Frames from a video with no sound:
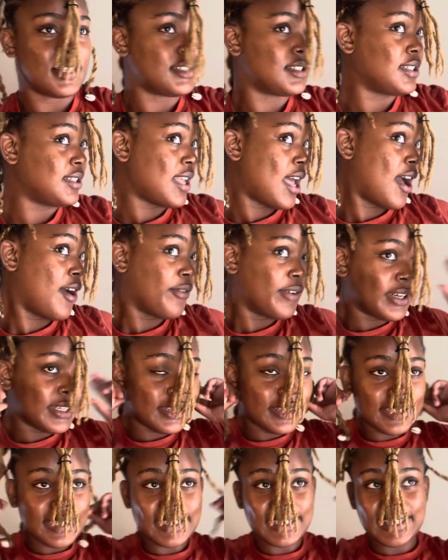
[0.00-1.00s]
is how we're
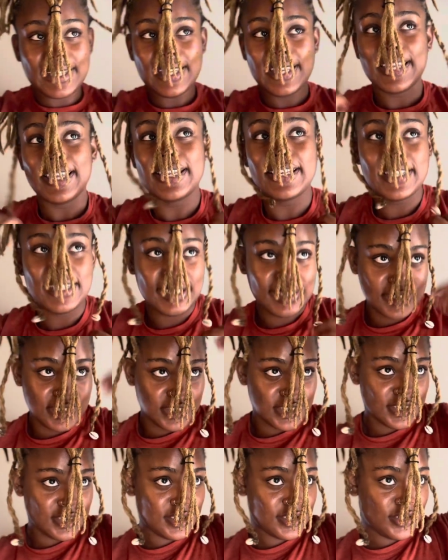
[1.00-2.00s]
looking.
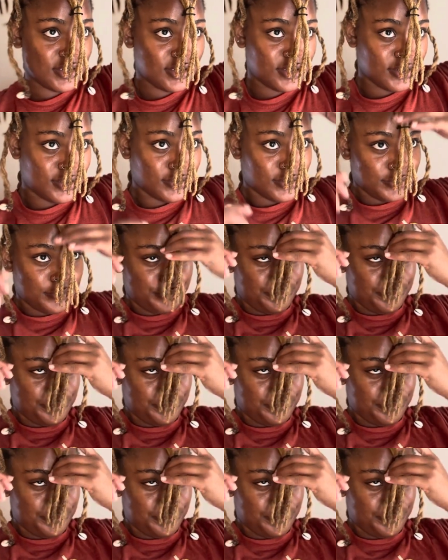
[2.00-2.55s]
She's cute.